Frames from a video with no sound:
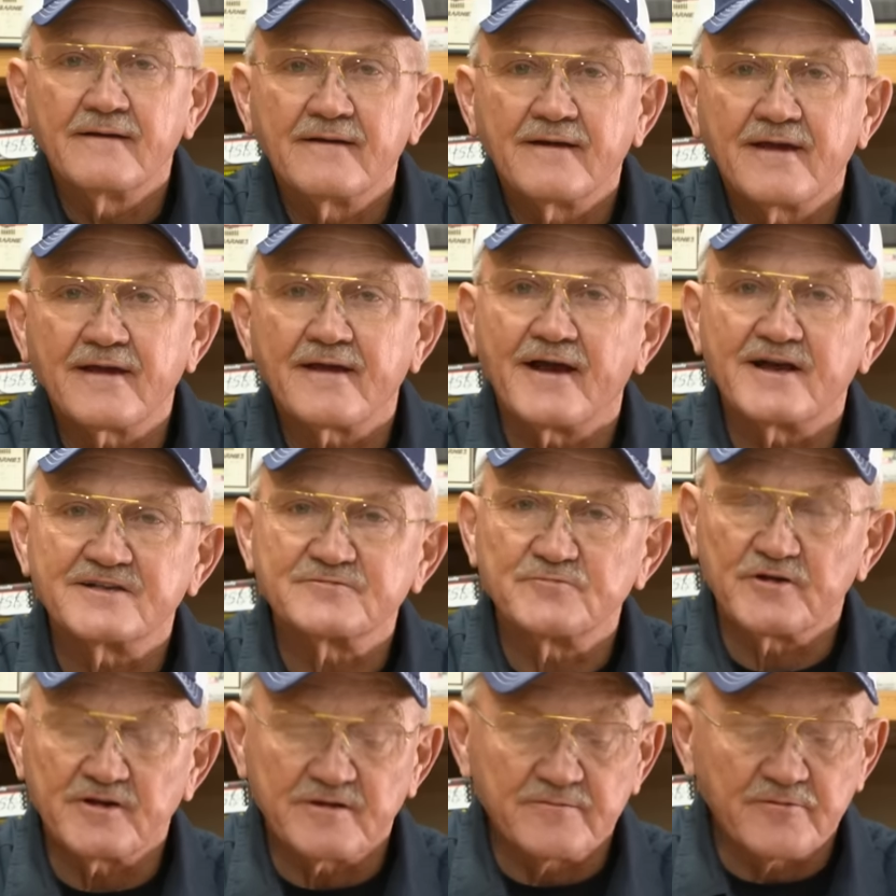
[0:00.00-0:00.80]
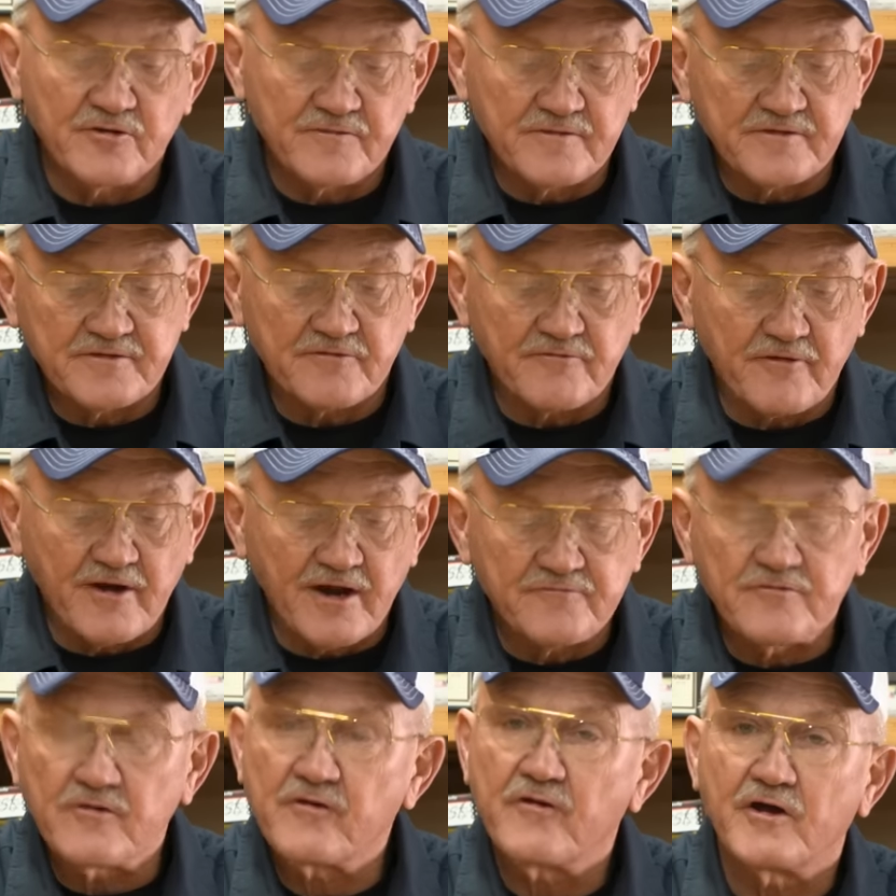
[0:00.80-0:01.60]
Hey guys, we're going to move into
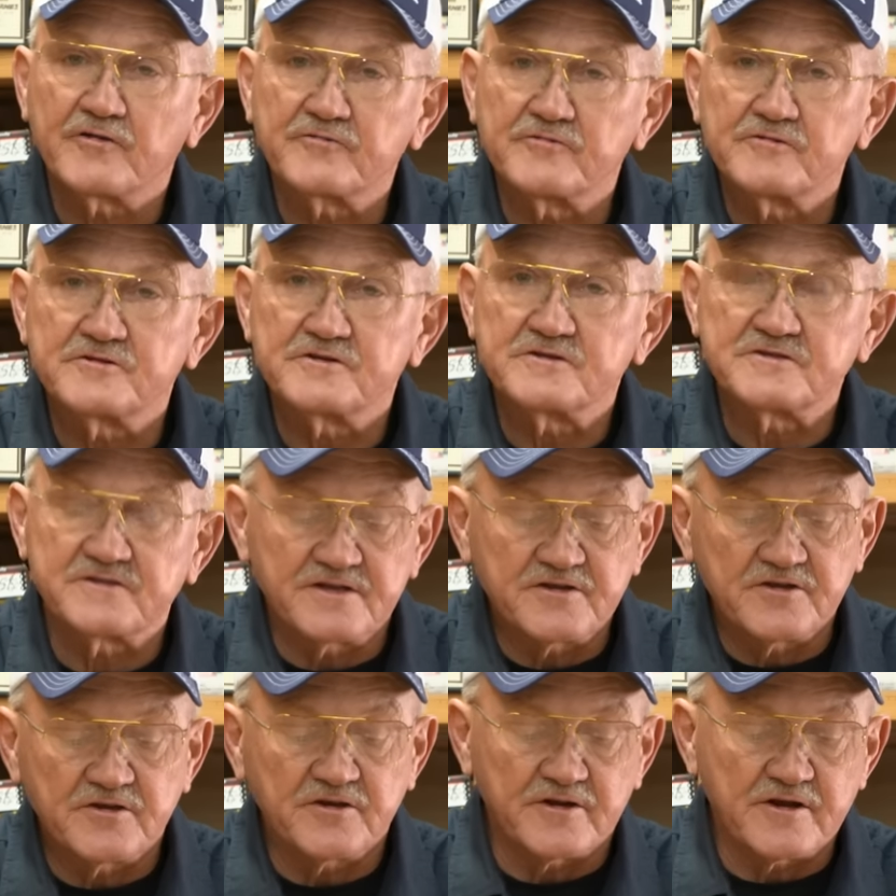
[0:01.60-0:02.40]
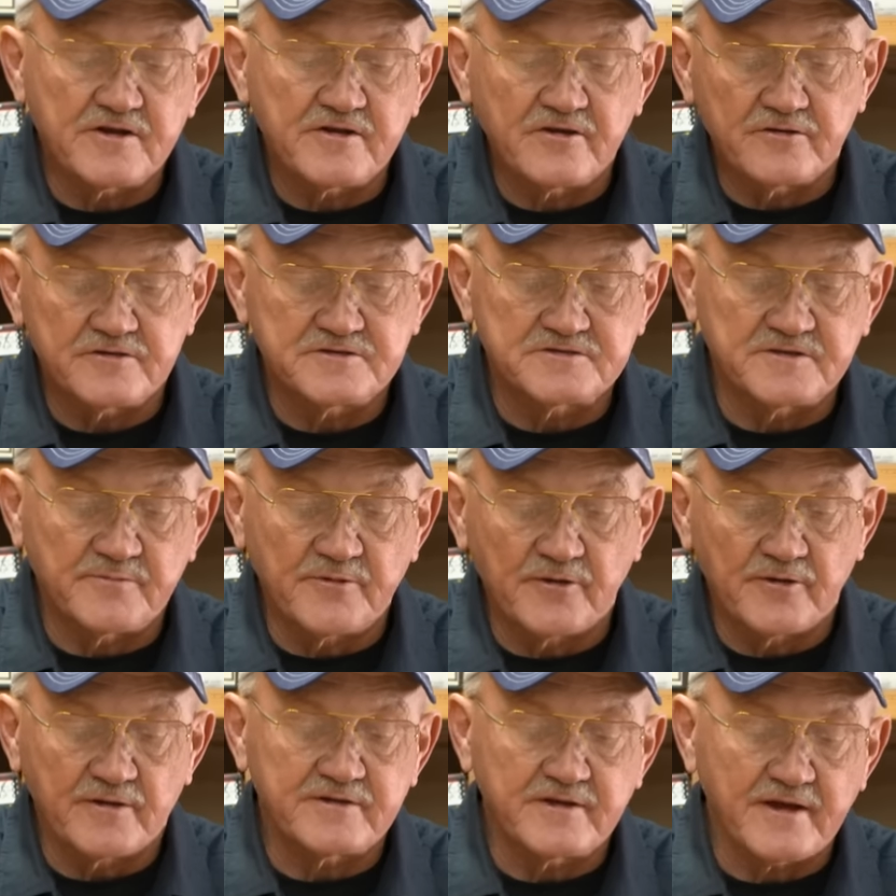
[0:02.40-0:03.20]
rifle cartridges, and you're going to notice the
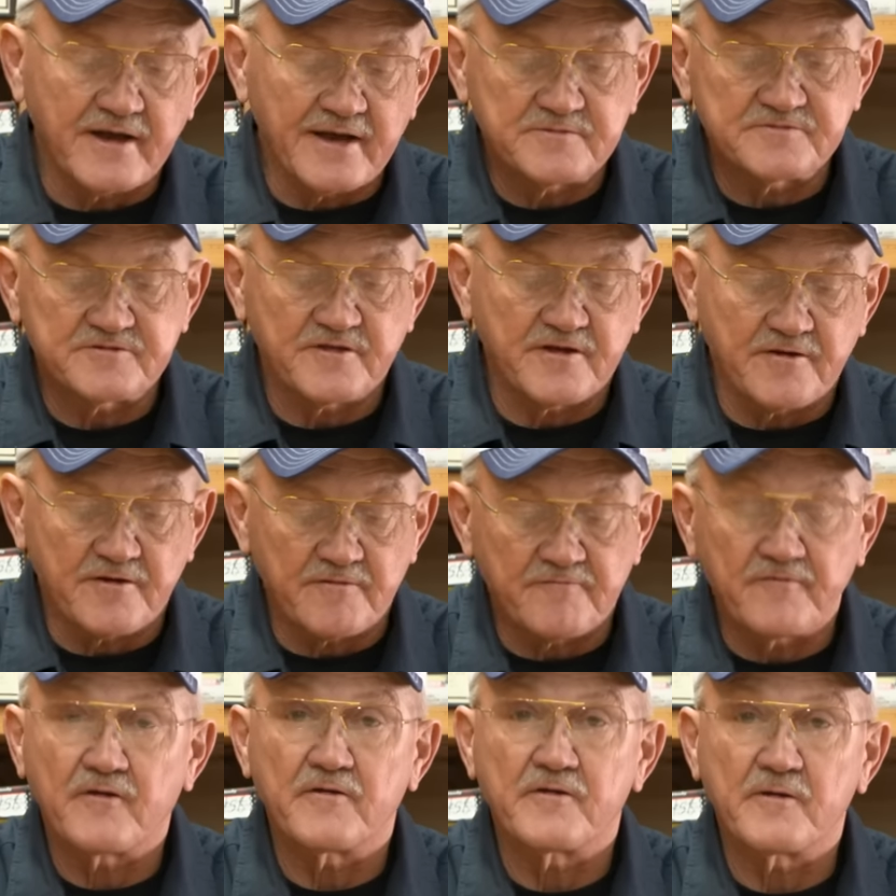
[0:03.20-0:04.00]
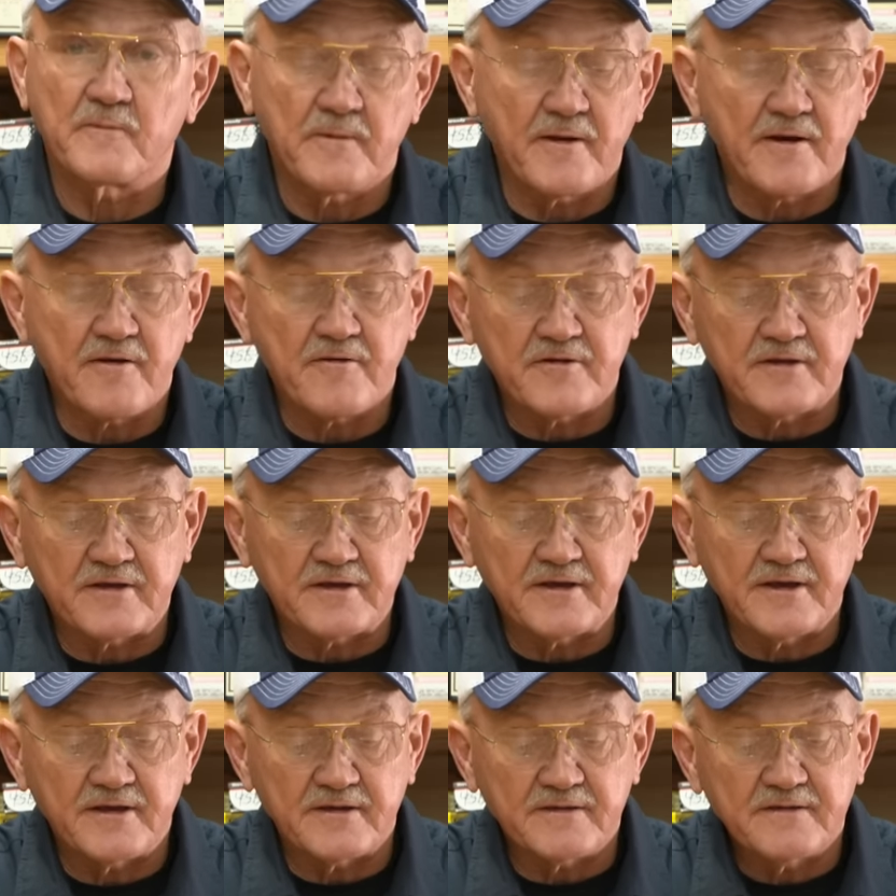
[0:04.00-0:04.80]
bullet types there are very apparent
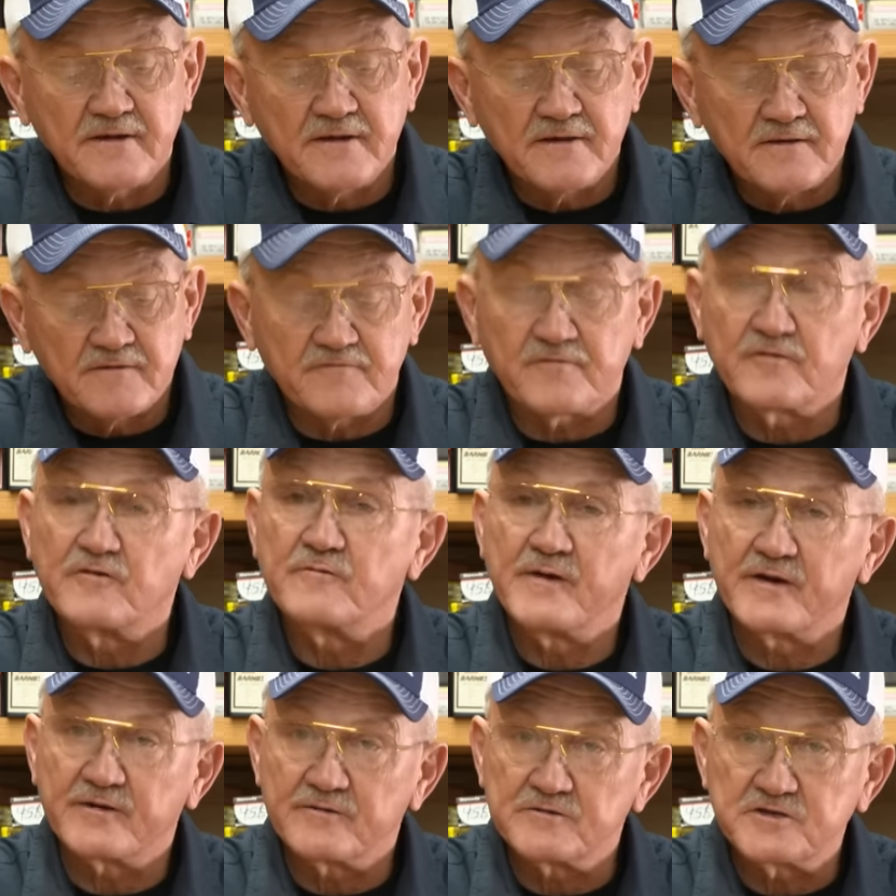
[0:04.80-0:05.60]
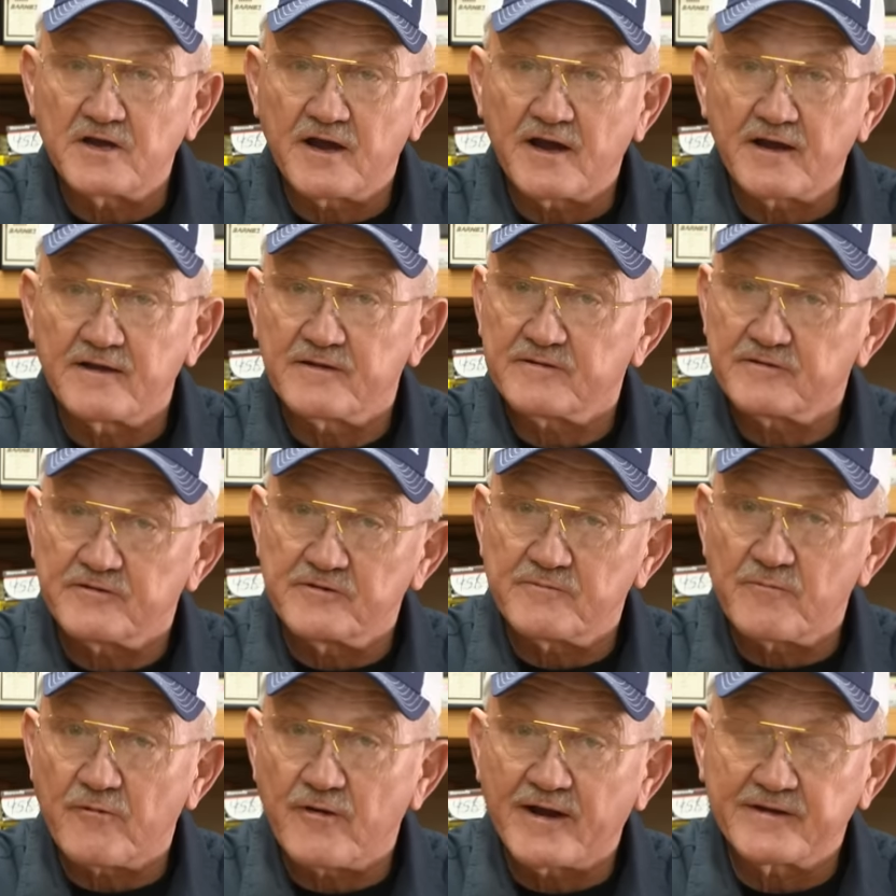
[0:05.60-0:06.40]
again. Full metal jacket,
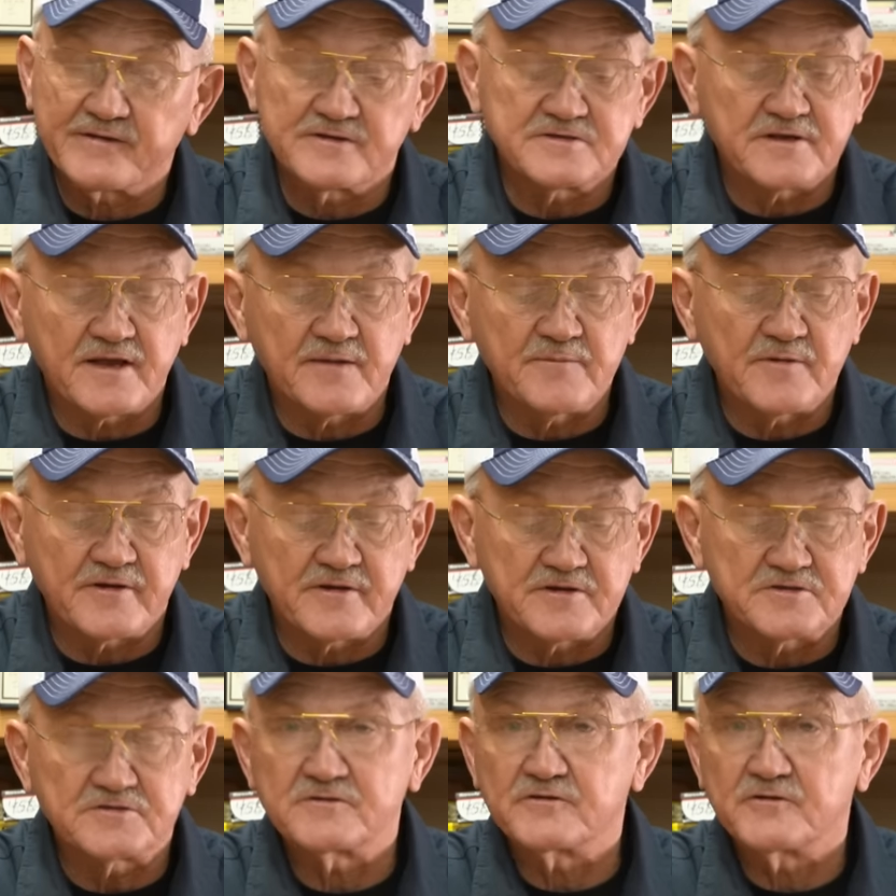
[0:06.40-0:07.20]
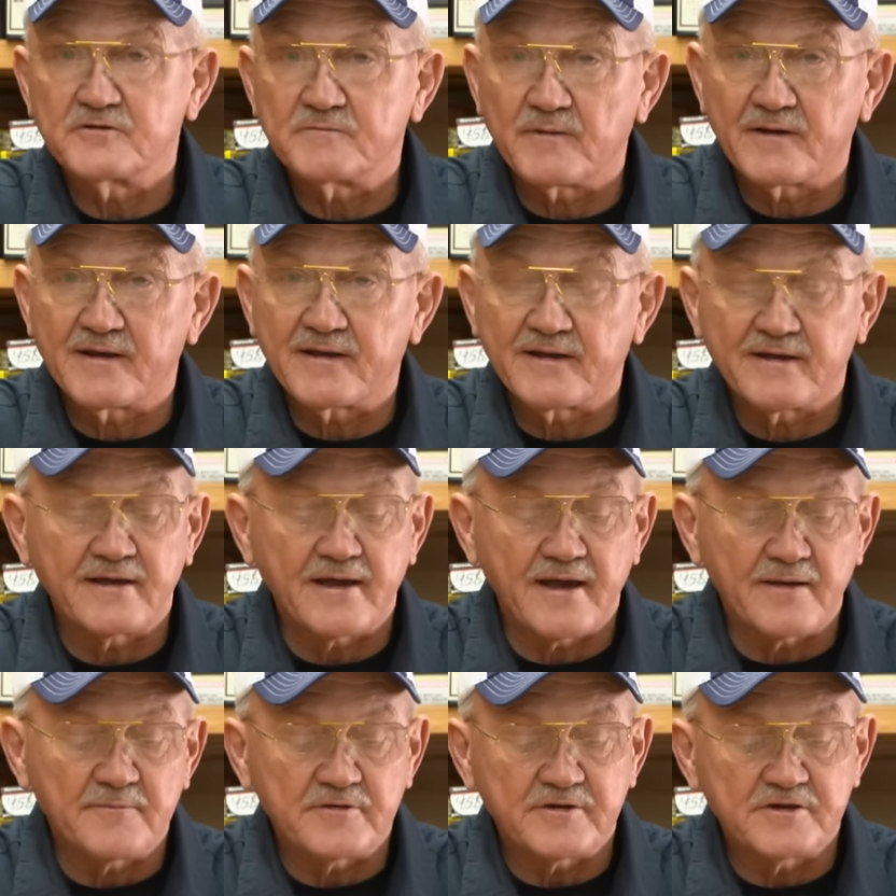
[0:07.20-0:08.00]
good practice ammunition, good
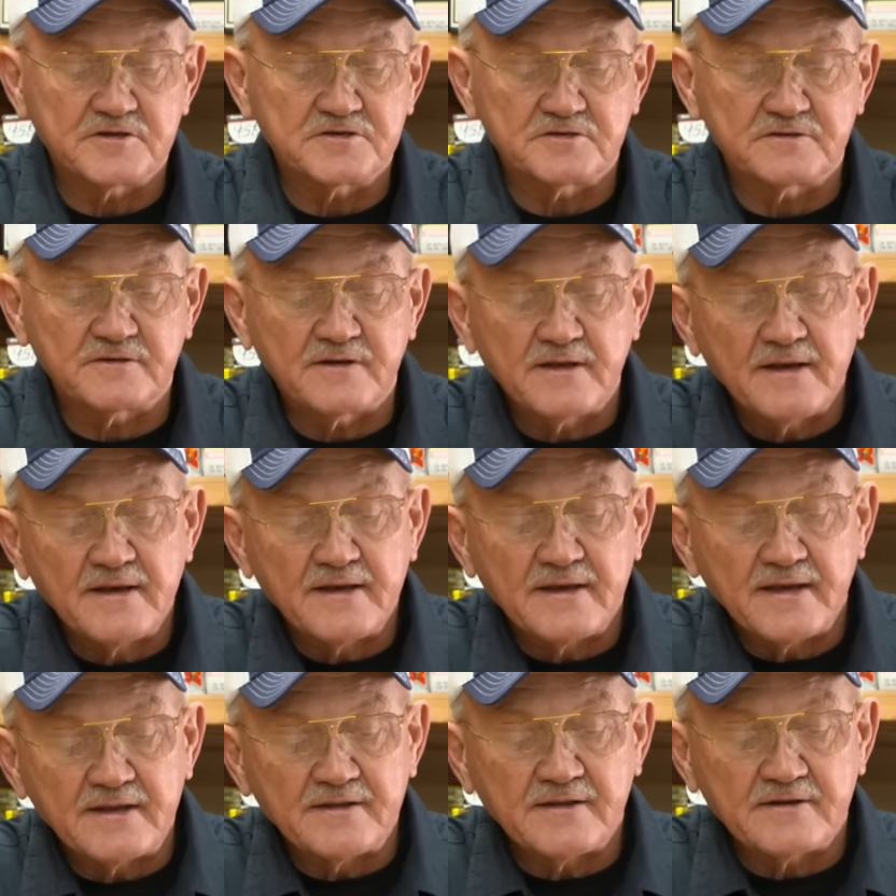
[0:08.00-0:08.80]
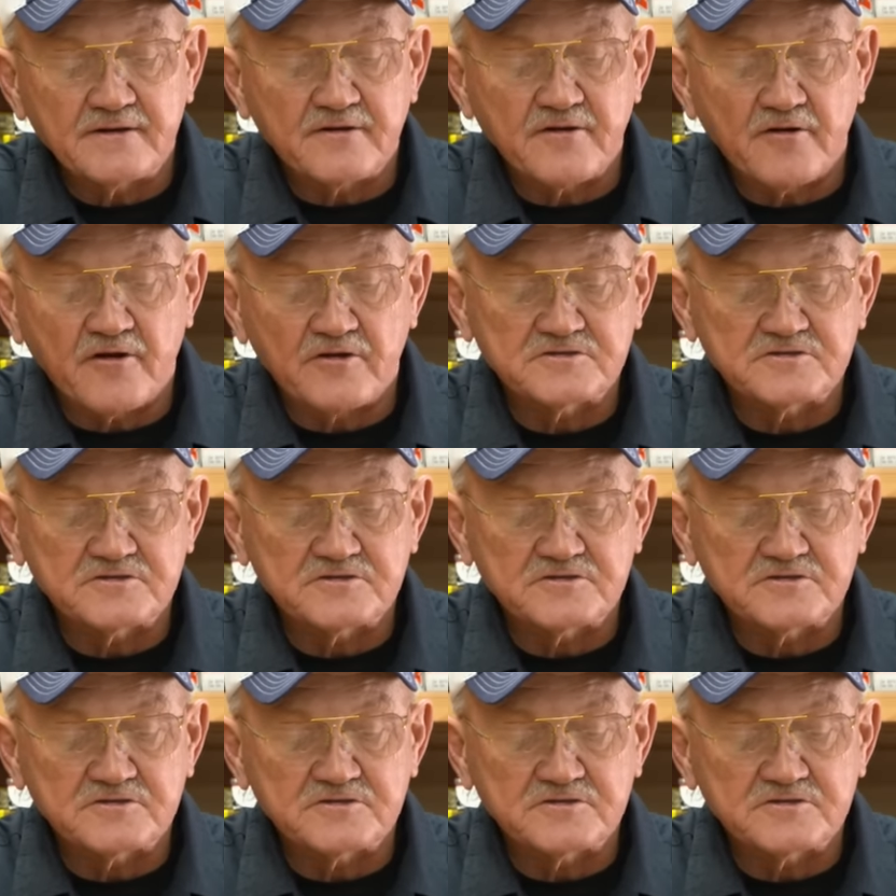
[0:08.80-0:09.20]
plinking ammunition, and then of